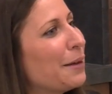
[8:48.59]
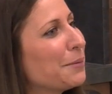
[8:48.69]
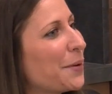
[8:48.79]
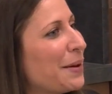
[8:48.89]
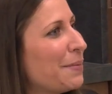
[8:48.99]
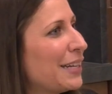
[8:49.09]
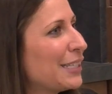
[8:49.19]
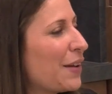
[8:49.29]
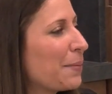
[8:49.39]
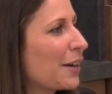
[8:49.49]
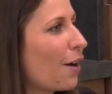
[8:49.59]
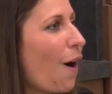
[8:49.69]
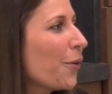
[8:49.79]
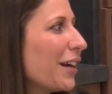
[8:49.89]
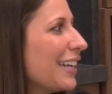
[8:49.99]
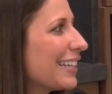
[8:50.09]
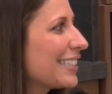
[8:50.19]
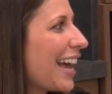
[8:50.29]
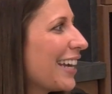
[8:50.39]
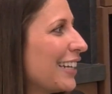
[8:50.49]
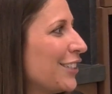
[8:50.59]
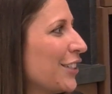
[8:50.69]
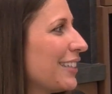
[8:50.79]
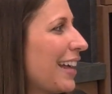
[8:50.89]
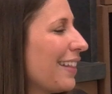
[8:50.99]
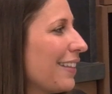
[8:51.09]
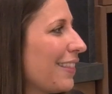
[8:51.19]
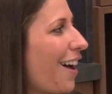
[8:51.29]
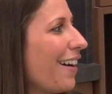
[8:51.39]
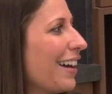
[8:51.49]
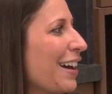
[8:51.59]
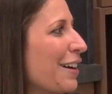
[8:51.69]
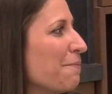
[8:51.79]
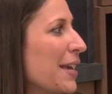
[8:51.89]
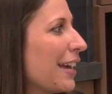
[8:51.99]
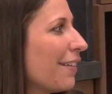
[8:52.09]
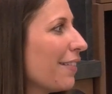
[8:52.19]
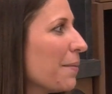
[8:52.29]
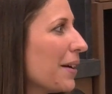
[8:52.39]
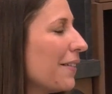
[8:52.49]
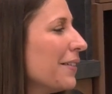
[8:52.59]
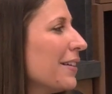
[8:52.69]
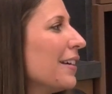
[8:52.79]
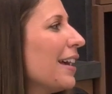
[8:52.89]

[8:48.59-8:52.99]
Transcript: So him and his family are already excited just at the thought of being in a limo.